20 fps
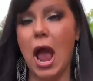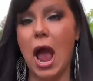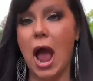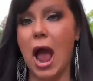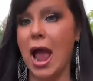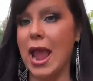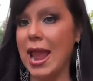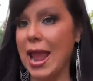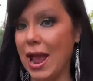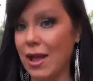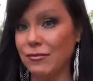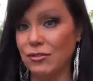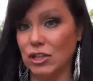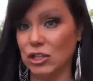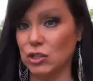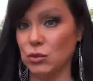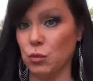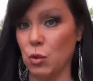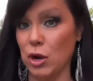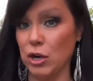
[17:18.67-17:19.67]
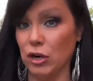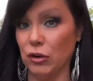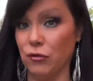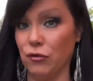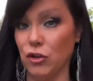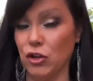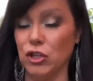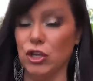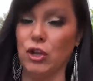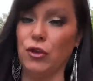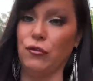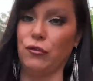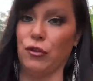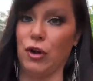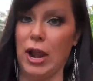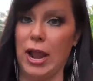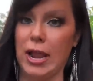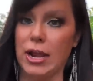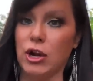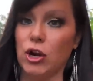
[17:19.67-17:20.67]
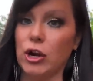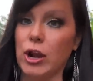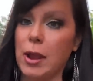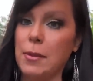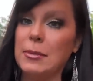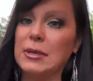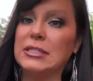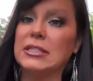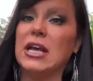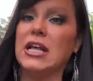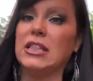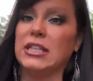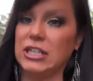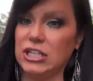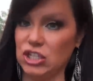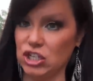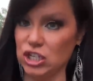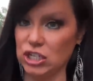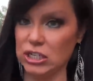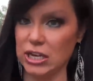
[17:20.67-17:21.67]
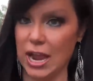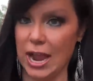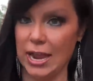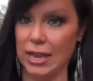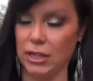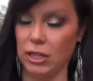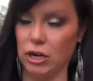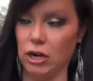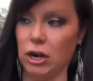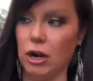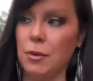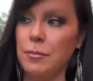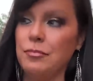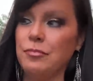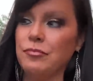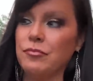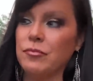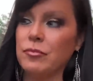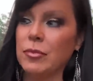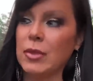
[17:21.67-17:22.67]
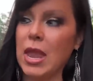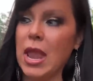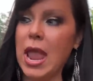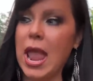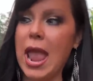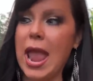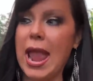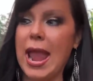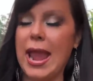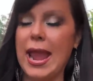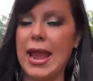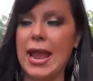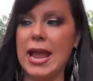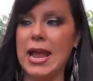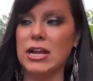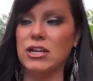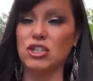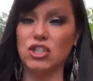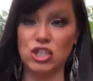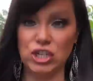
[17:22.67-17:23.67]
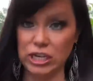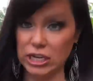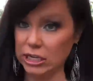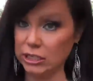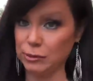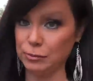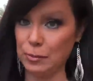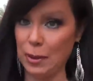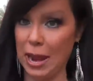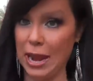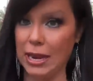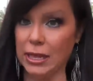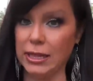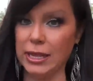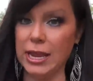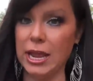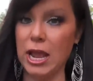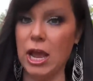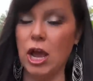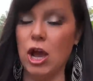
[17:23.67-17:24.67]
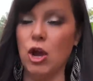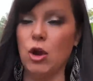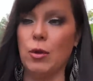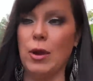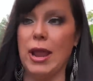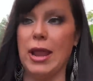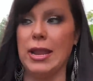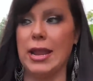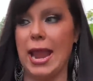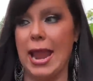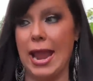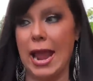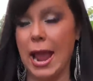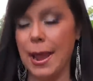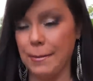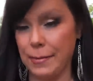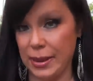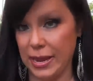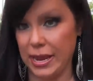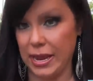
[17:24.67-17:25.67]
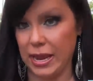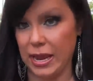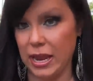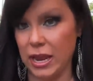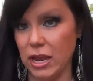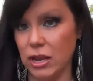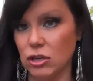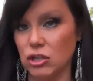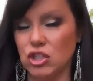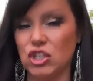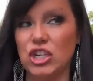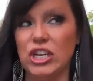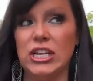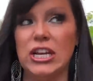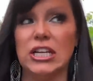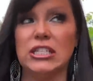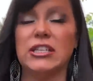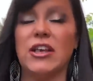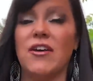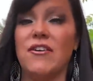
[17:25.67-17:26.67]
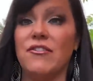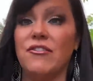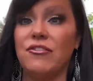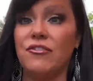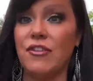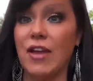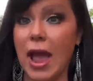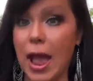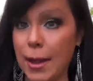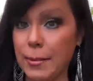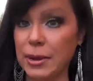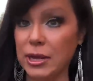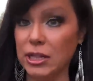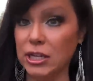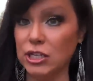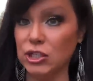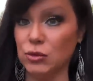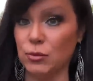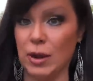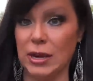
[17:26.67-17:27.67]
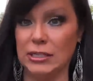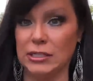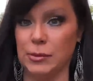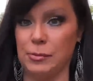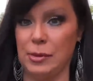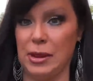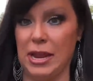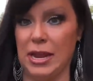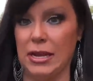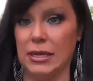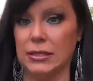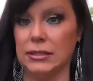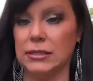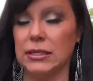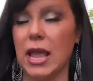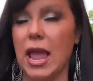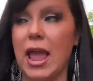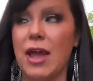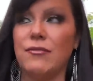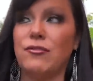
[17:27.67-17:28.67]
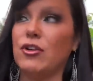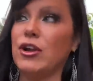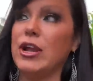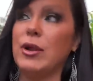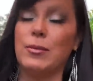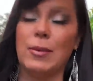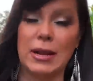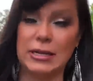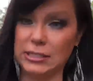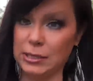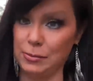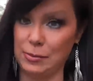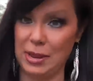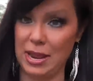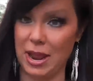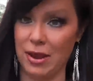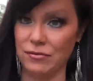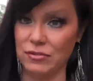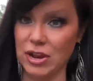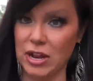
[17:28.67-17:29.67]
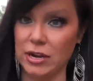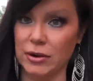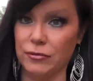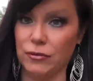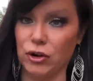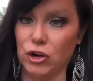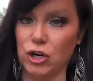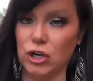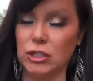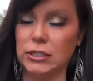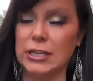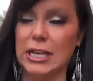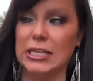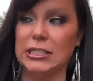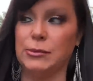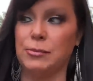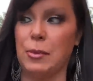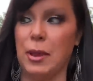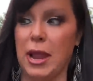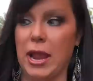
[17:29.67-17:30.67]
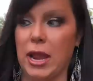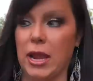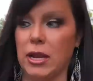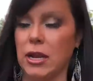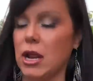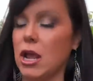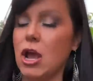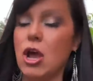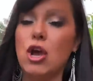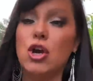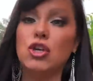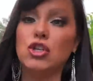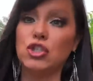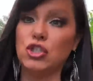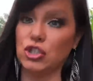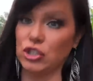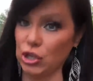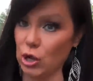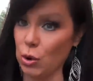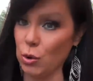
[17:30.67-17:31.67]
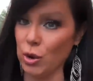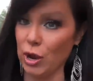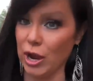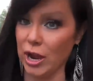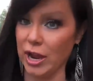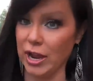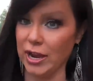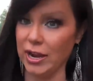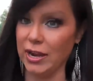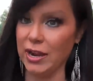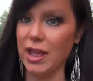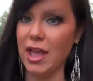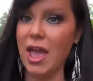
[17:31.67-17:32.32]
I have this wonderful new friend. Her name is Alicia Tyler, and she does paleo and AIP. She does fabulous recipes. Every recipe I've done of hers has been so good.